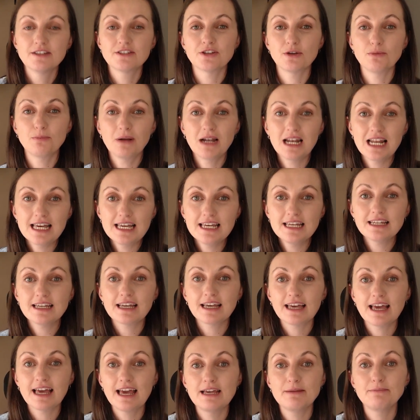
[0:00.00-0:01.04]
So playing a
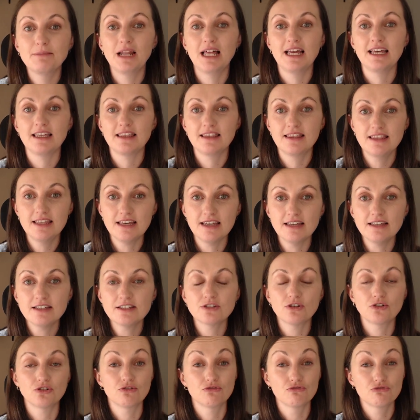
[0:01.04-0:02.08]
game like this
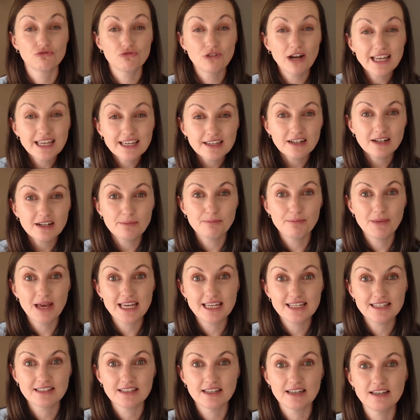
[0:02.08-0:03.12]
on a regular
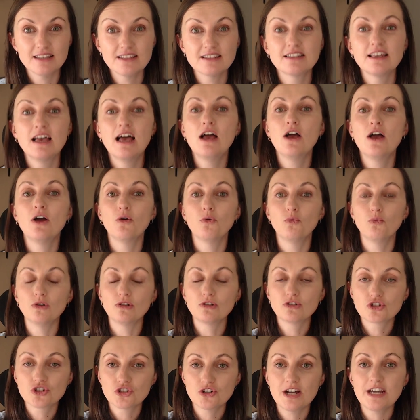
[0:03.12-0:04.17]
basis will
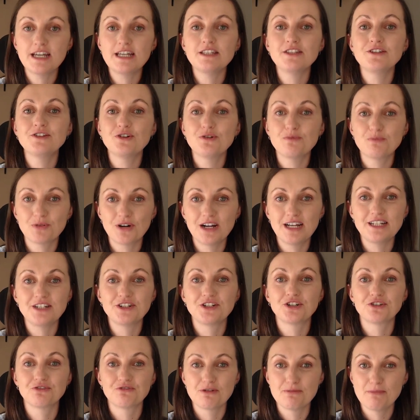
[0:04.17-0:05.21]
train your brain
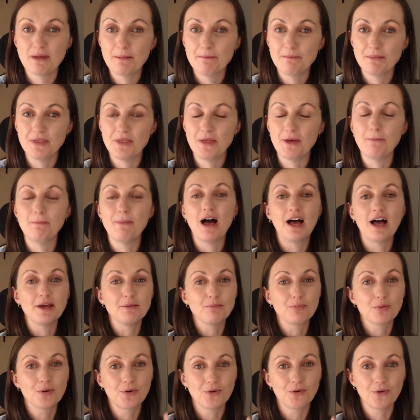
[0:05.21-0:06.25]
to remember them, I
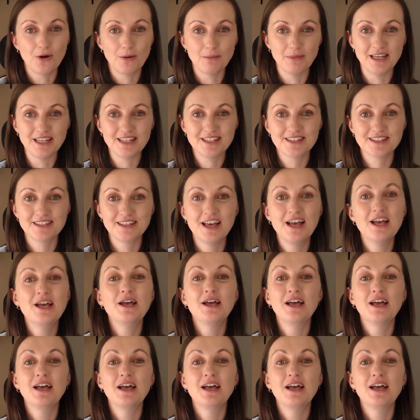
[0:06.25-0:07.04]
promise.